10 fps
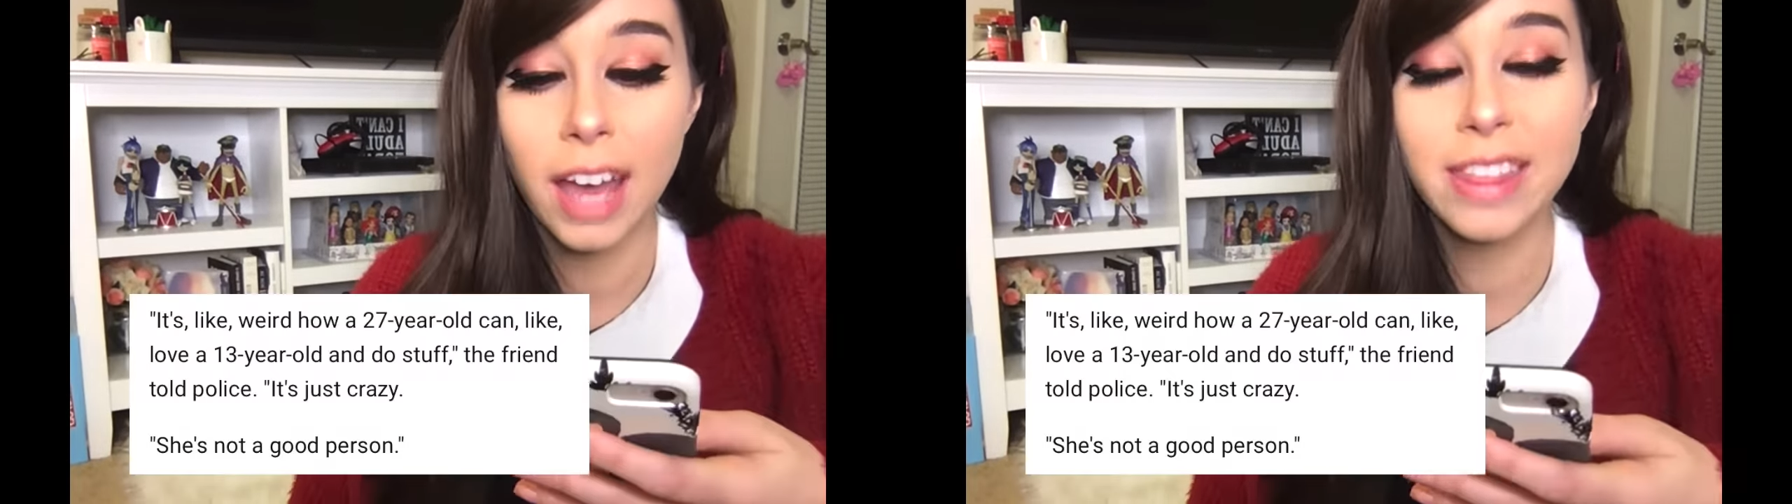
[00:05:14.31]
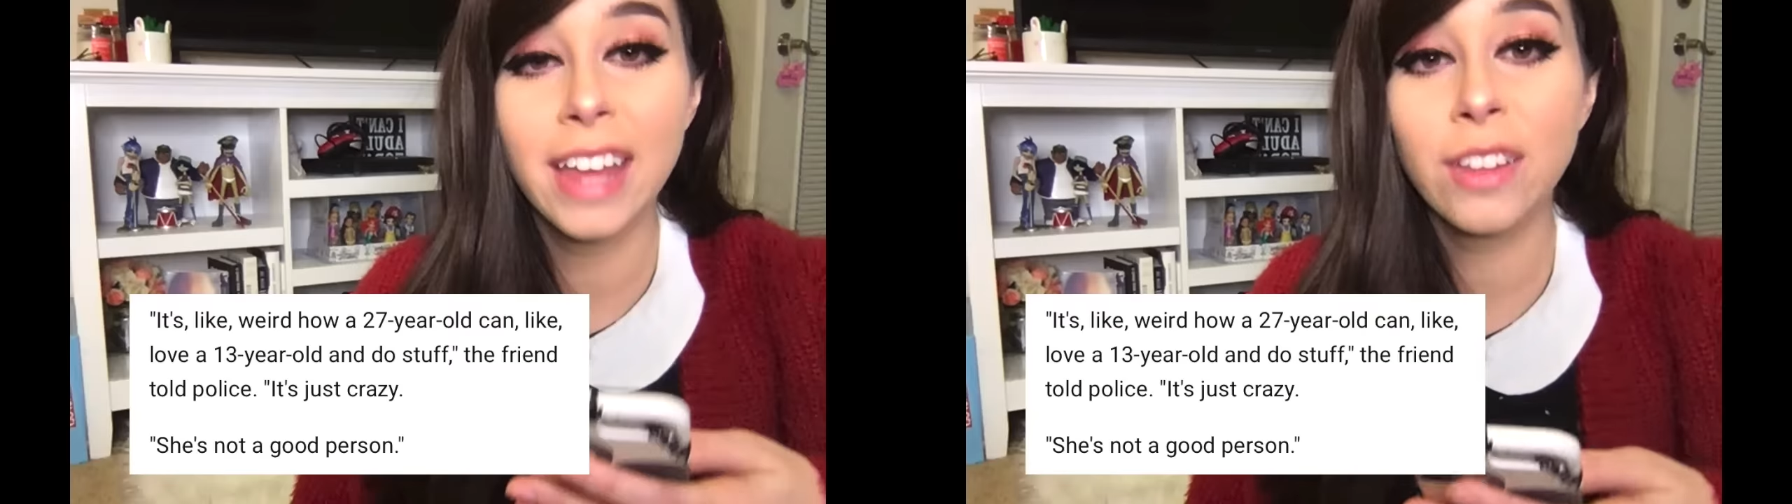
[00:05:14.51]

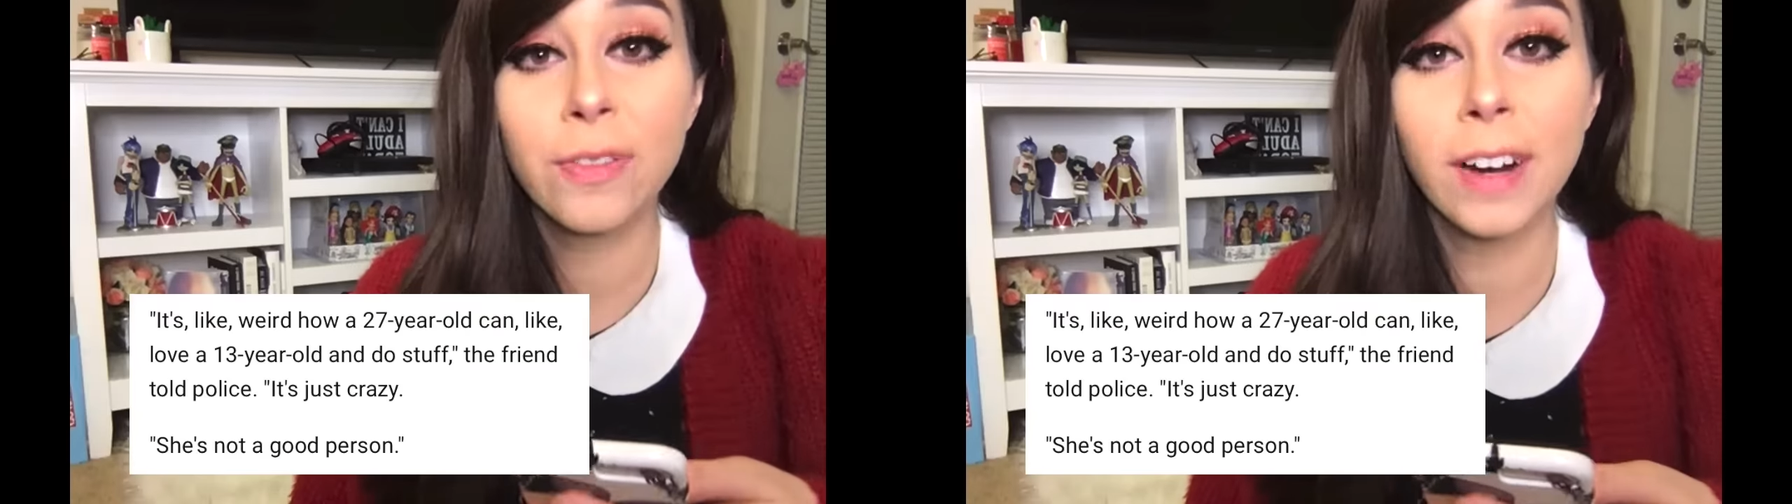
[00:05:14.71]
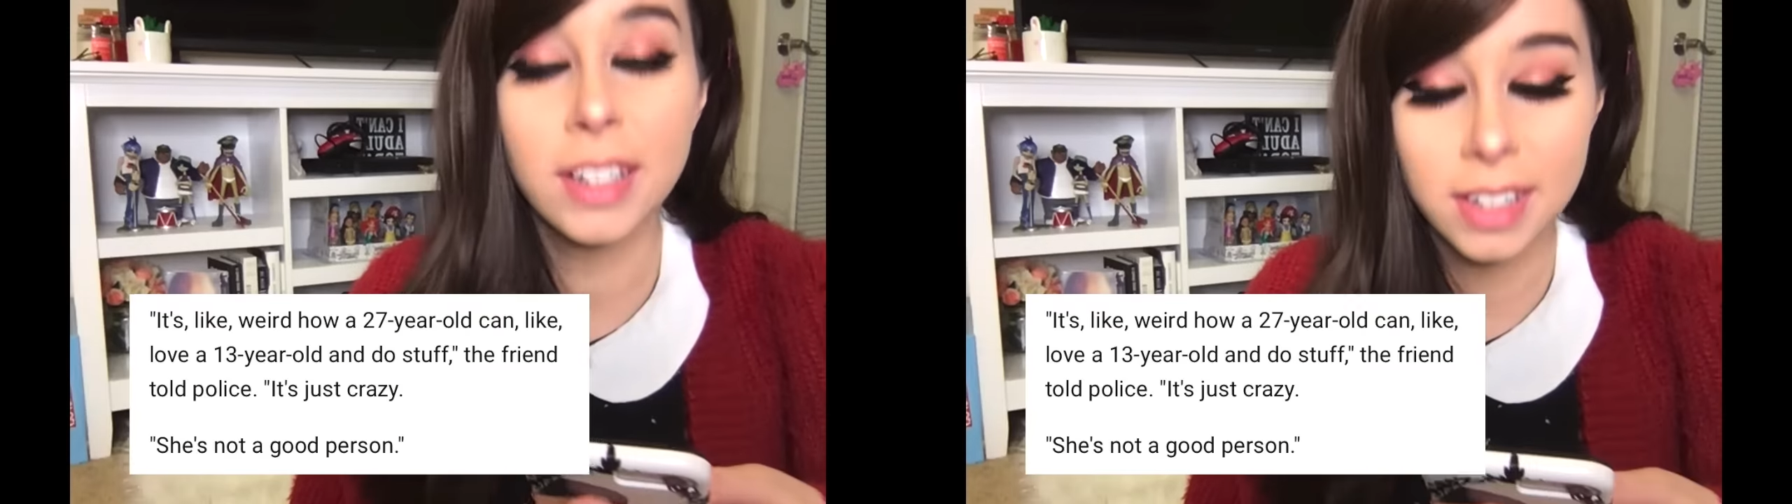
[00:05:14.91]
And then the
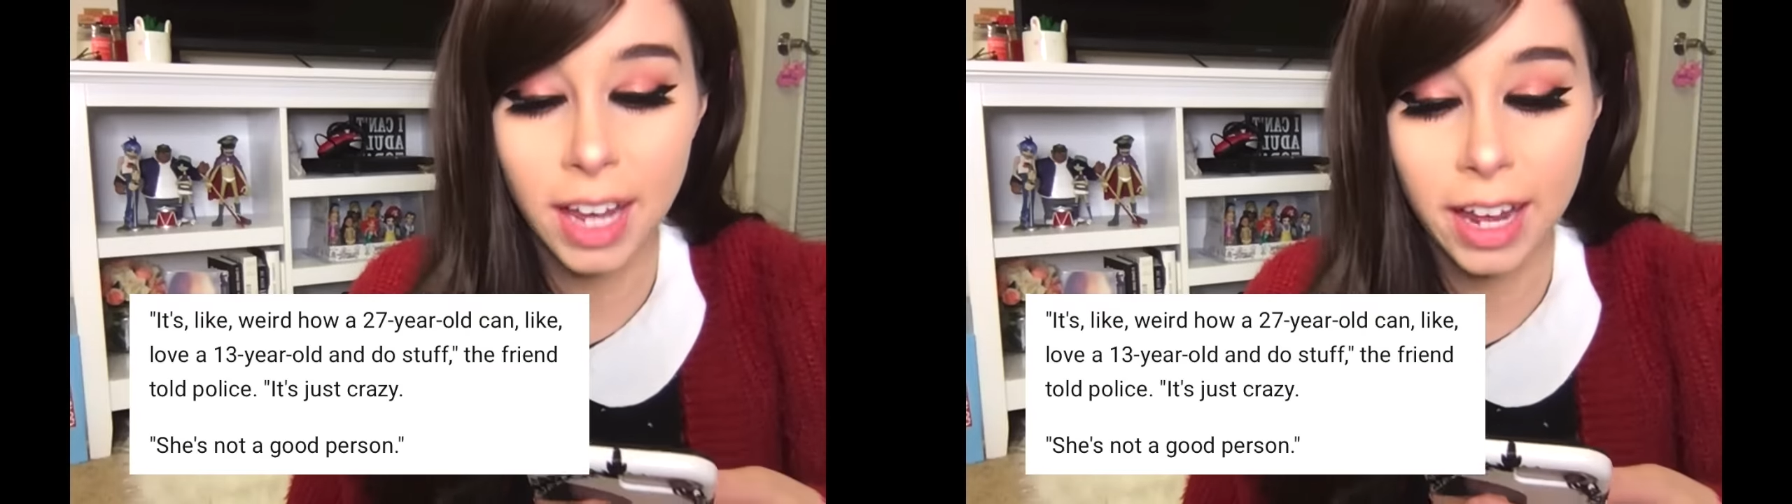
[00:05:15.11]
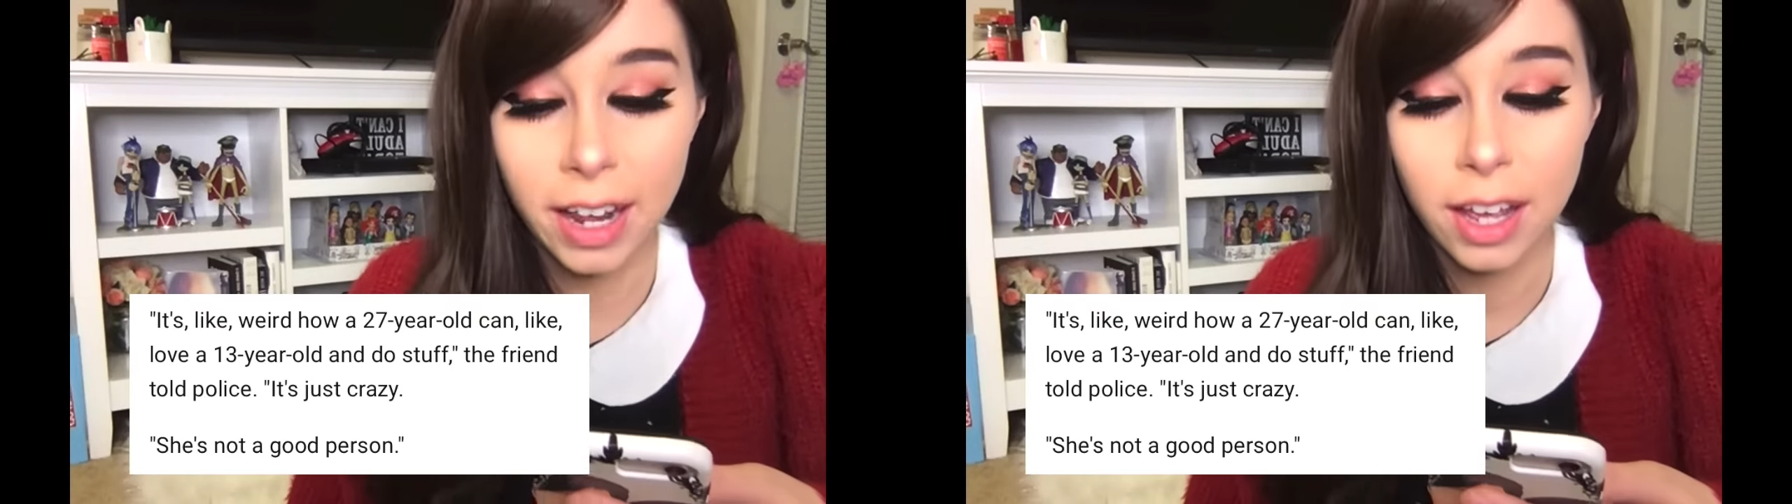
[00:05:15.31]
friend
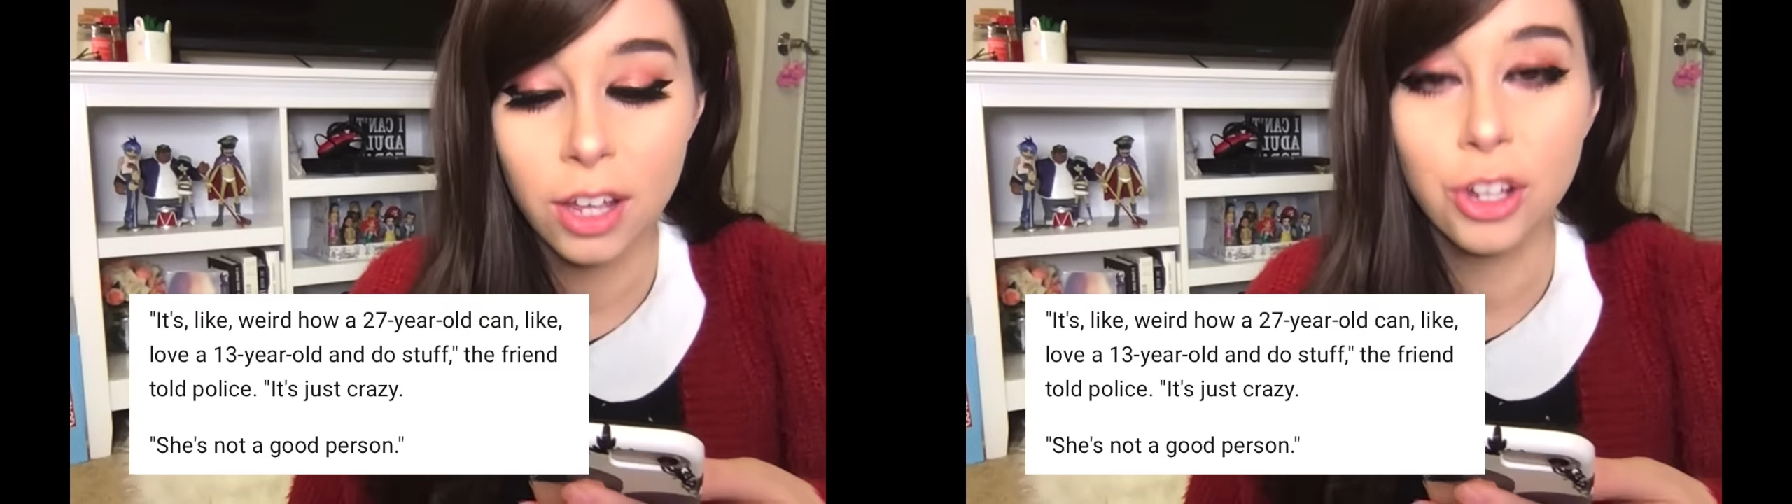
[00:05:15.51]
said,